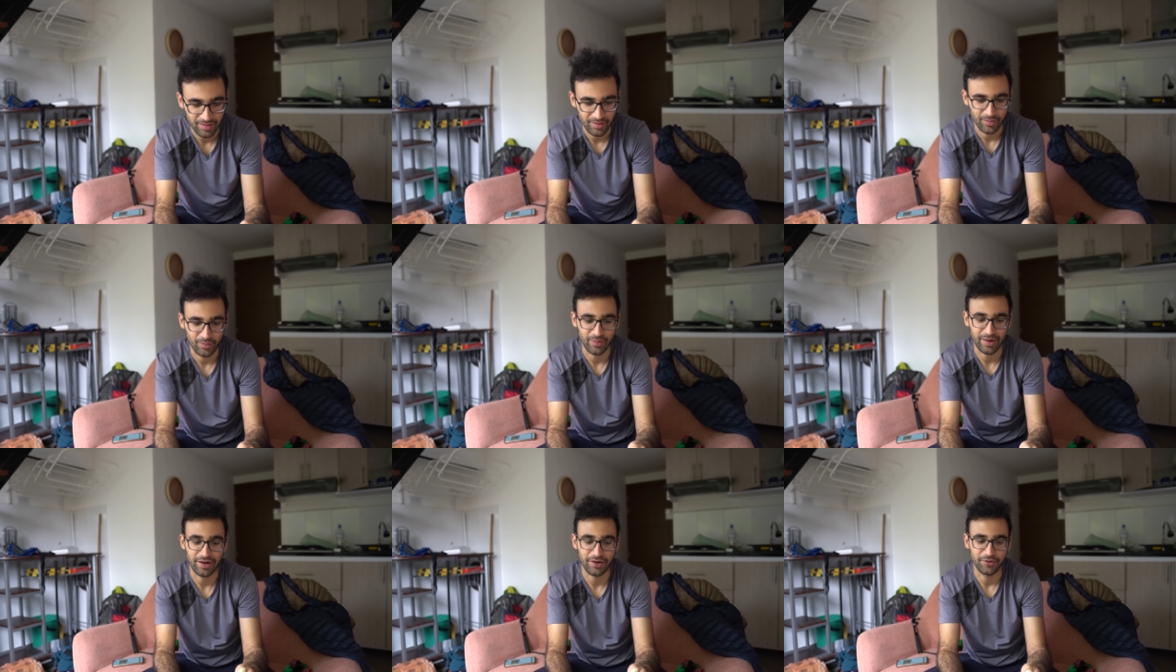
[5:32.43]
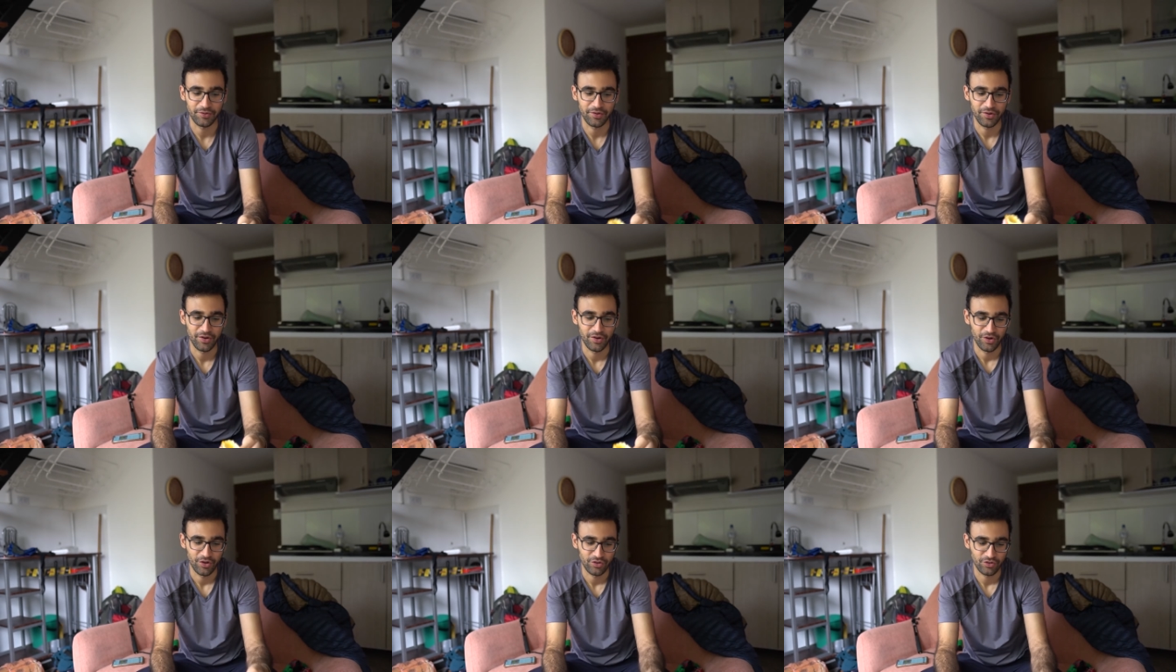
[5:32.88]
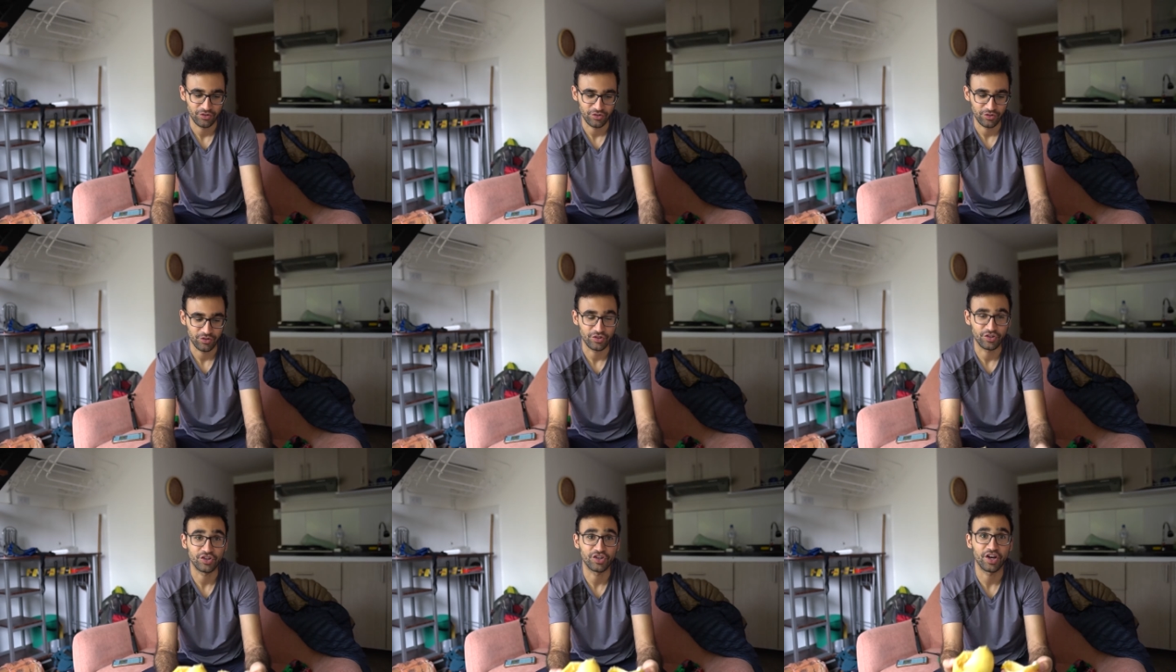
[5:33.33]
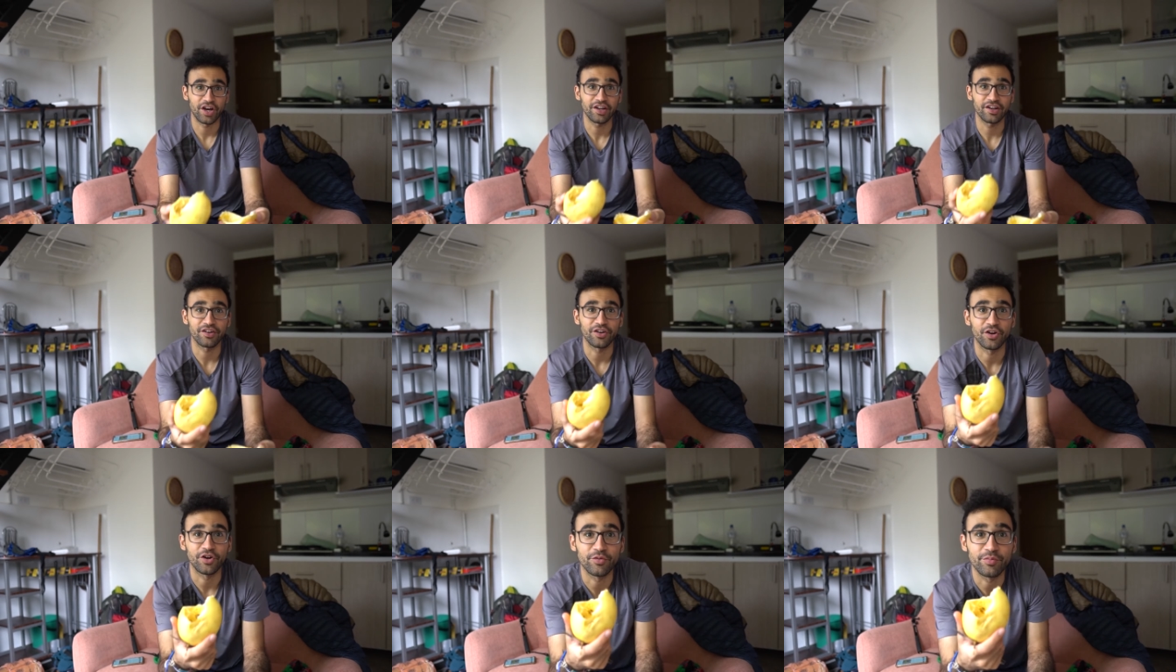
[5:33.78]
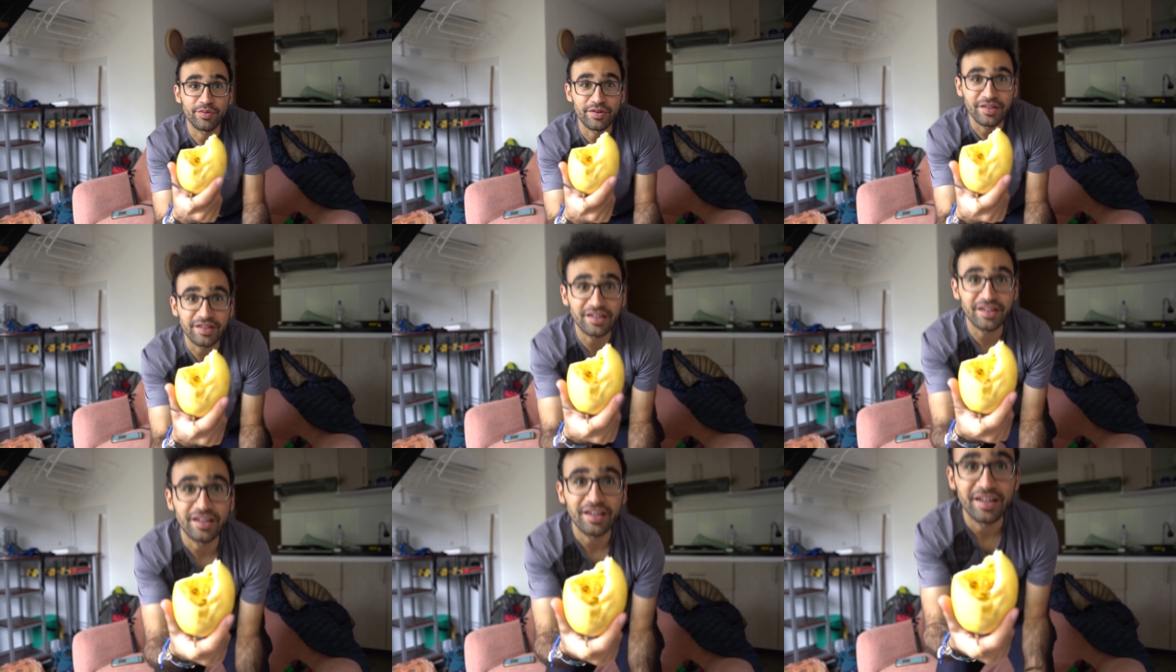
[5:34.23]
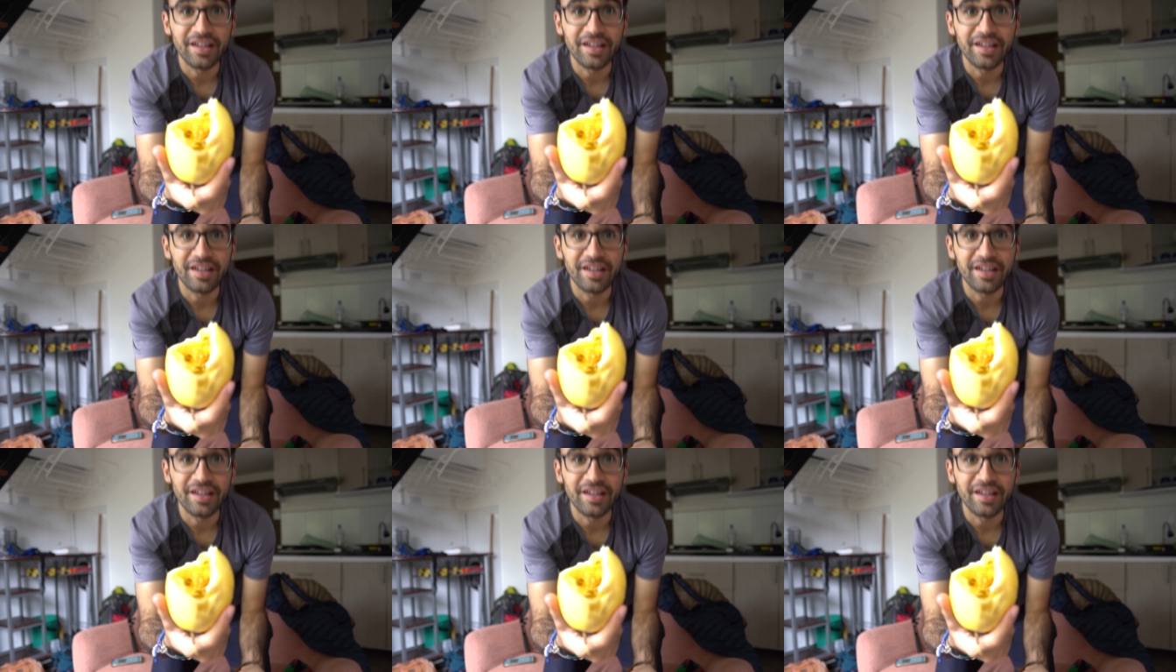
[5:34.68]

Wow. So you cut it open.